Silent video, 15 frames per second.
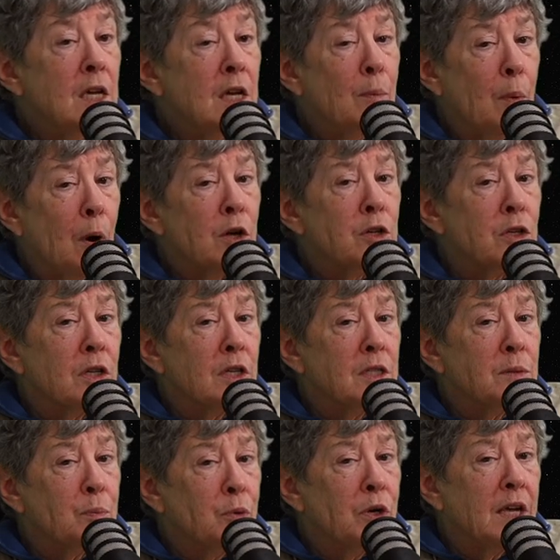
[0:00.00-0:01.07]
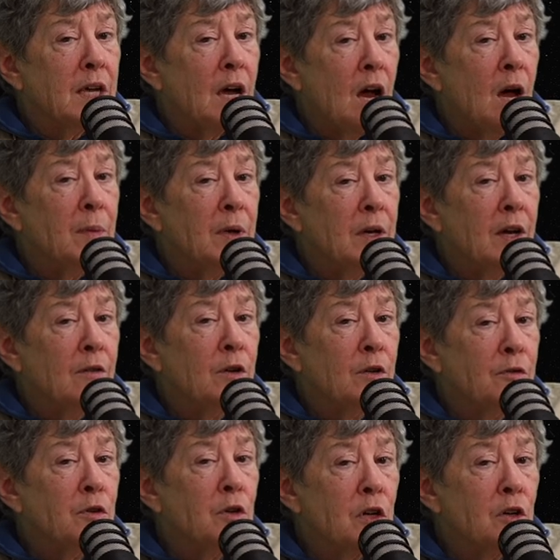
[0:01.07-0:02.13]
Seeing a partial is pretty common.
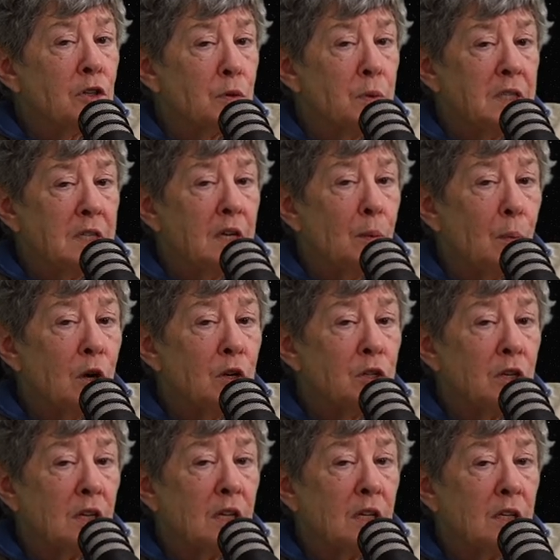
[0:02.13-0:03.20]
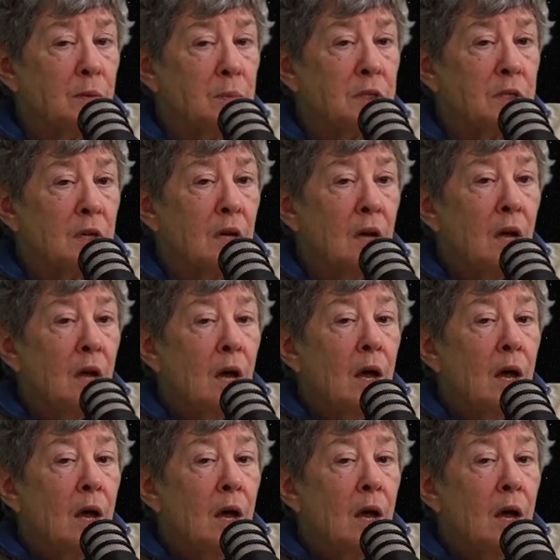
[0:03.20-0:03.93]
Every few years we see a partial eclipse.